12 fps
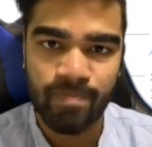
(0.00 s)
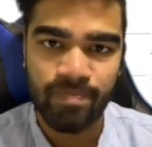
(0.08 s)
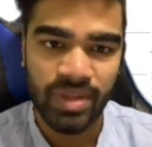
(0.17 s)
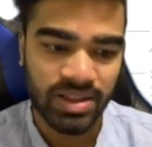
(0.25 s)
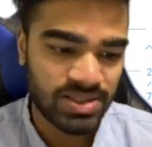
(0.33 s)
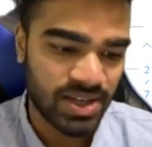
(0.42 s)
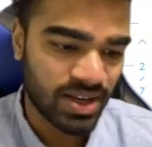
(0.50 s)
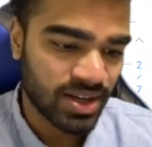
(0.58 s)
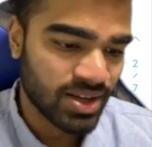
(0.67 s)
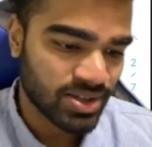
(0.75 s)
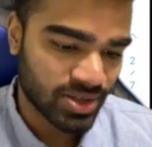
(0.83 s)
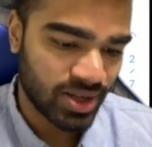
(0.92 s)
That's it.
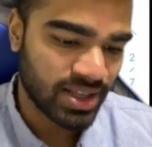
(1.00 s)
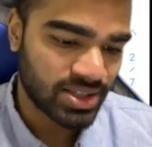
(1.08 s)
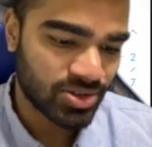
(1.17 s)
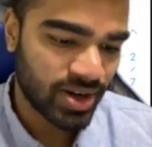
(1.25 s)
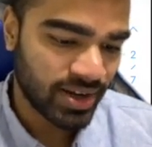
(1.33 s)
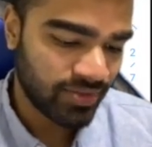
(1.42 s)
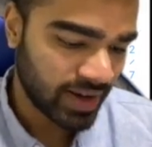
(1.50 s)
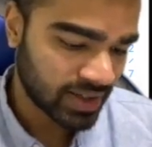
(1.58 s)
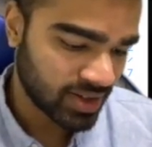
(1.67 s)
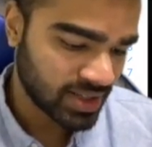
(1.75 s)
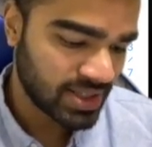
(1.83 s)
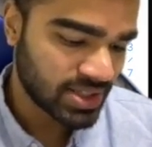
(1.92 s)
So let's try and
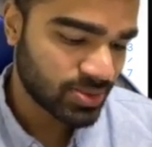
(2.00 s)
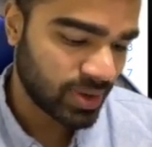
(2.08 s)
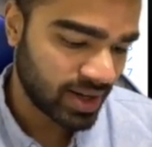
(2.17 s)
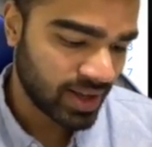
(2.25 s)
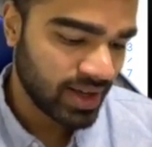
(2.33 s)
factorize this one.